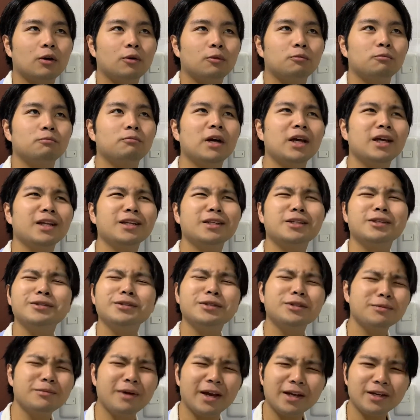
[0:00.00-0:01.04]
my little
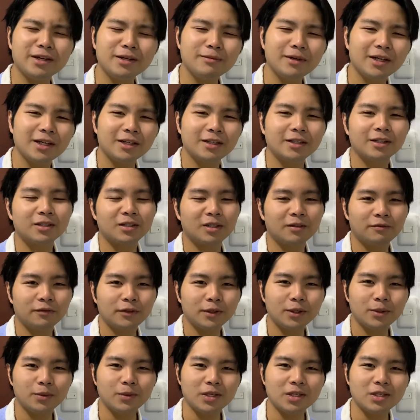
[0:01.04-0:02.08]
reminder, my little tip for
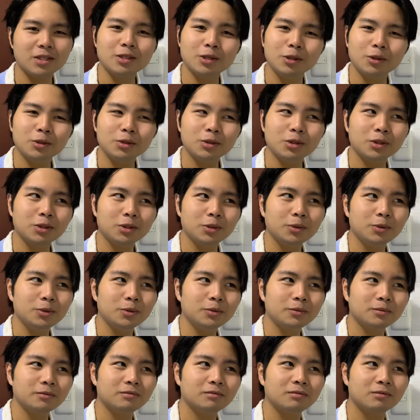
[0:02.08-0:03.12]
you is don't
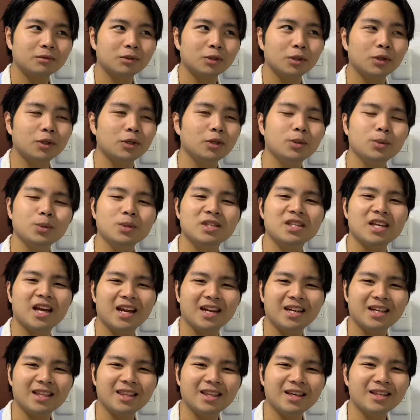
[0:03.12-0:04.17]
do or use
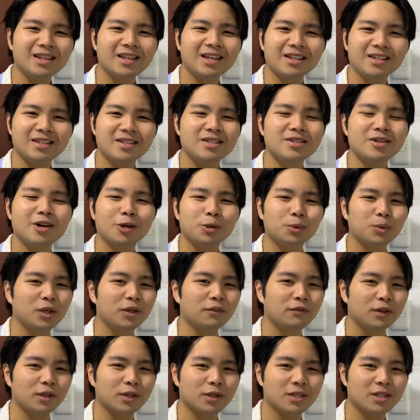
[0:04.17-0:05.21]
anything that does not
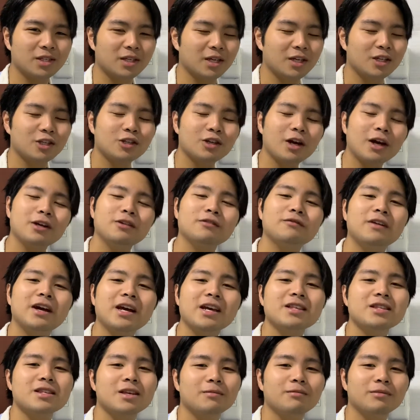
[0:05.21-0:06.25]
work for your skin. Try to
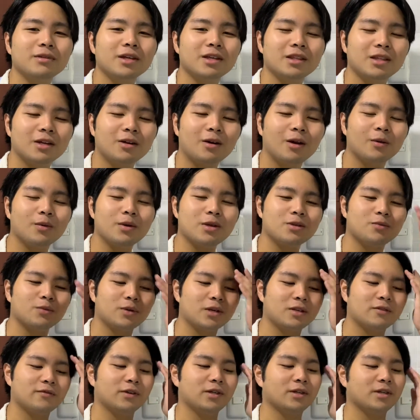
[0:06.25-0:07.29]
find something that always
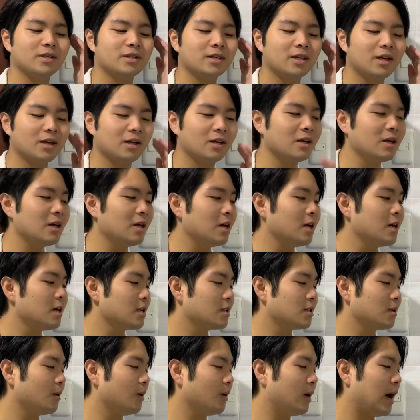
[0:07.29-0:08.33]
works for your skin.
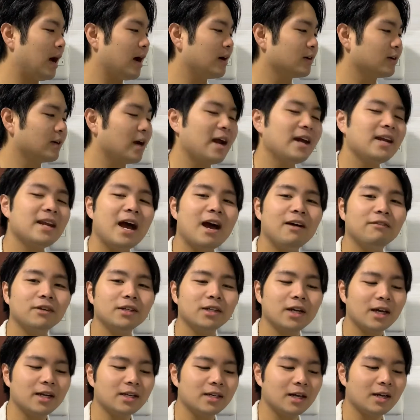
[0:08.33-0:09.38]
So right
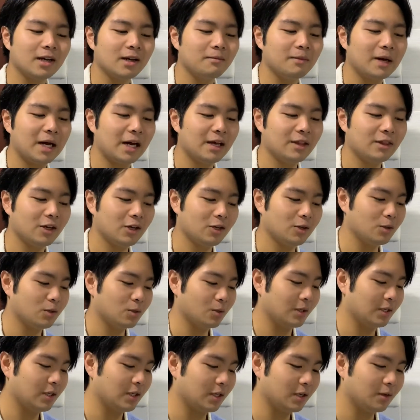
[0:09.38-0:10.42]
after I take a bath, I
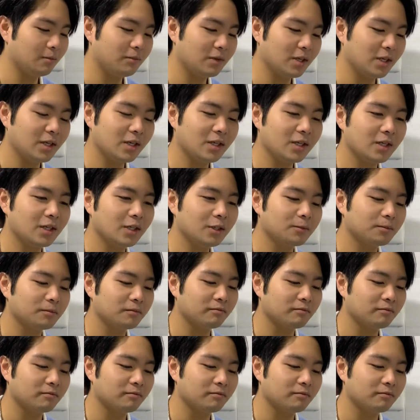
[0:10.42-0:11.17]
usually come here